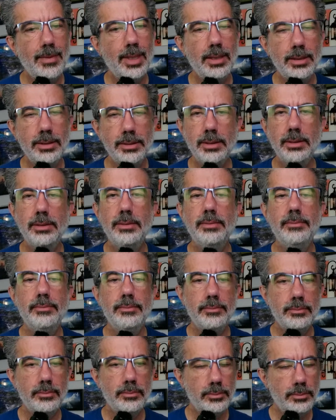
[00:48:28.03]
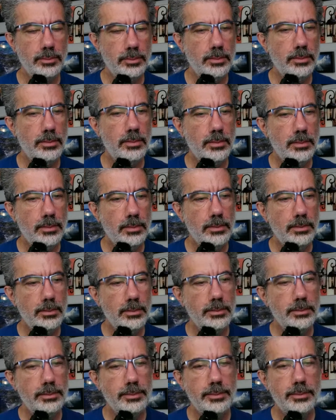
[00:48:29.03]
Crown Grill and
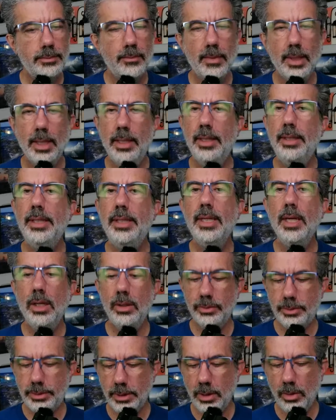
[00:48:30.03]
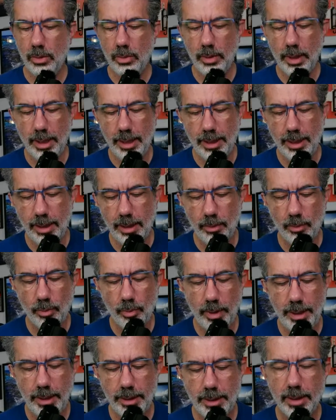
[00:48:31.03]
Sabatini's. There you go. So
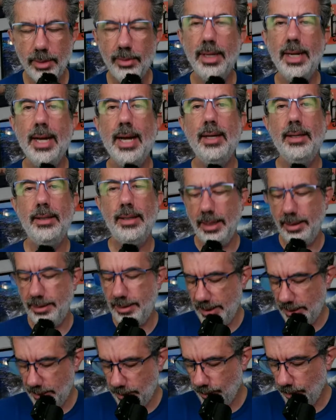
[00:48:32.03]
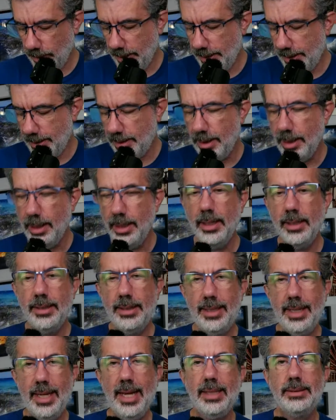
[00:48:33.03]
on this one,
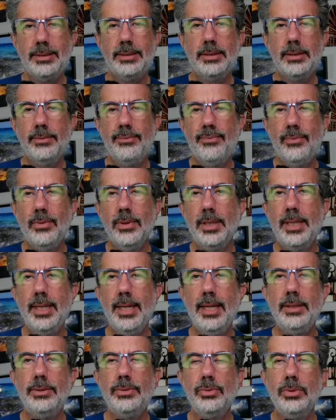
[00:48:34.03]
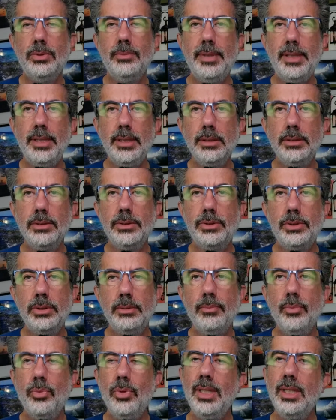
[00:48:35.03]
yes, the 4 casual meals
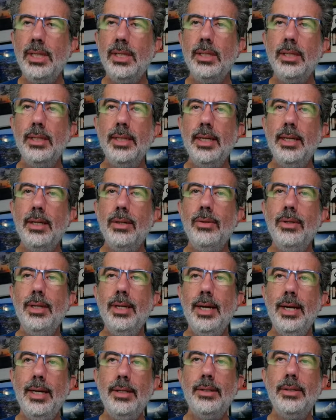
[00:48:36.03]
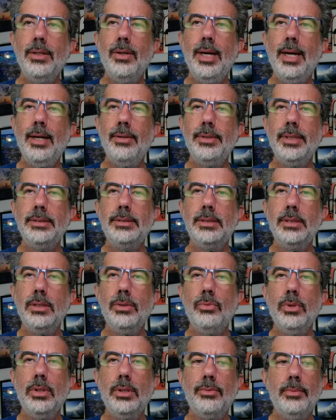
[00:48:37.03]
should. Well, now I don't know how that's going to
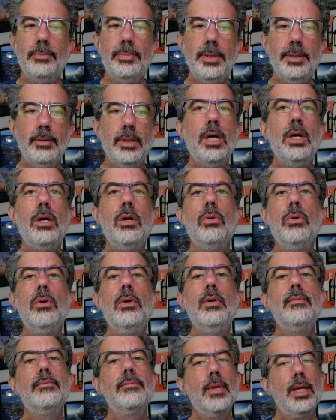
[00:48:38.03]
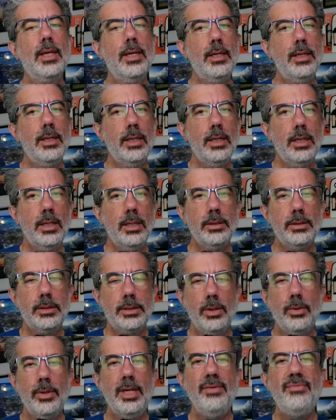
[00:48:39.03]
work with people. No.
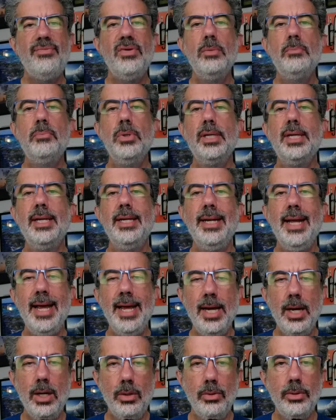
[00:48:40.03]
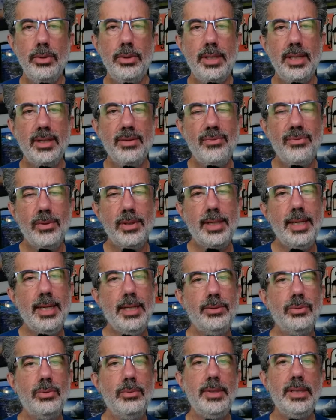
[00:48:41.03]
So if you book it now, you get the 4
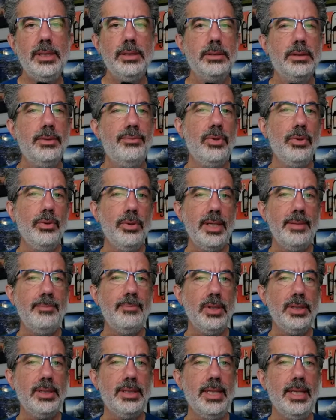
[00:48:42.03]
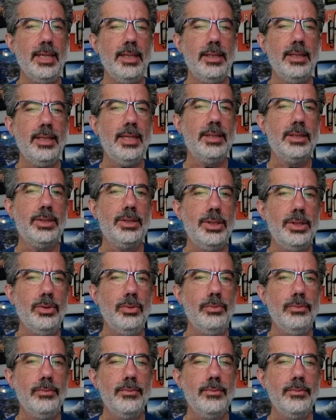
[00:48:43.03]
casual meals. If you already booked it, you get the 2.